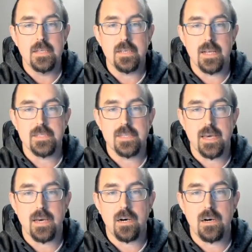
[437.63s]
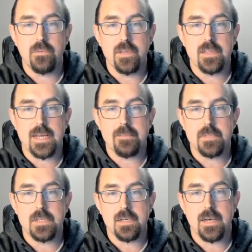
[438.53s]
So let's say r with
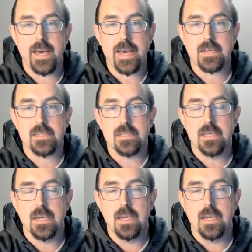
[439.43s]
lambda x